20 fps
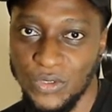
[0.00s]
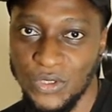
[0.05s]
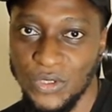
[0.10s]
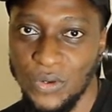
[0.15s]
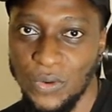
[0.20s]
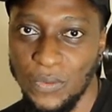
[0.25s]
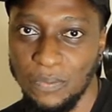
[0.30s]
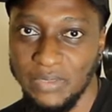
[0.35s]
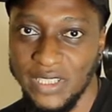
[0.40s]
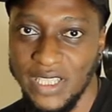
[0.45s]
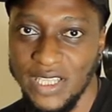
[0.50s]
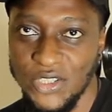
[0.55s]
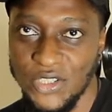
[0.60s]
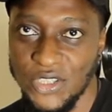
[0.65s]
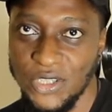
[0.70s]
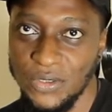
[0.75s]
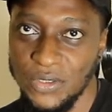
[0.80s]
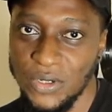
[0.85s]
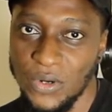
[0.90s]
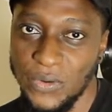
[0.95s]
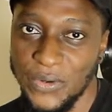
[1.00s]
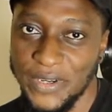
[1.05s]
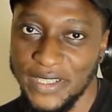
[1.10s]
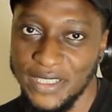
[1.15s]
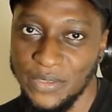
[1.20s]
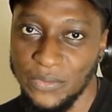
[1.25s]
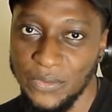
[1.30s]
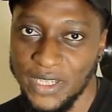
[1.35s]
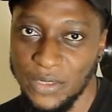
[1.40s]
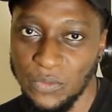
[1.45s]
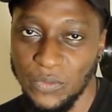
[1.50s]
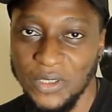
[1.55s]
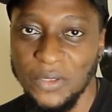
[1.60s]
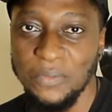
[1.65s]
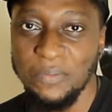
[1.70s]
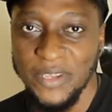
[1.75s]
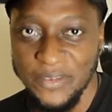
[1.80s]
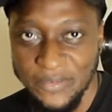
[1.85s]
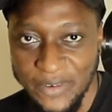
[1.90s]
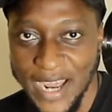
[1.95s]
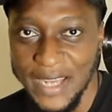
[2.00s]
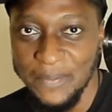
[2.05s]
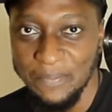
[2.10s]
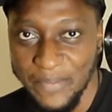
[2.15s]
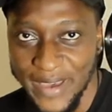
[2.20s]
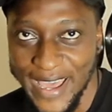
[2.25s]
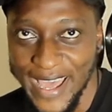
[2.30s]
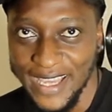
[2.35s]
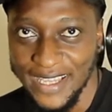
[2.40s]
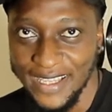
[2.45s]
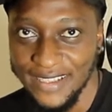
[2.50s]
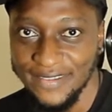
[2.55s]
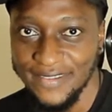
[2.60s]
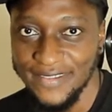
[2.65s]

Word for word: So please don't go anywhere, we'll be right back.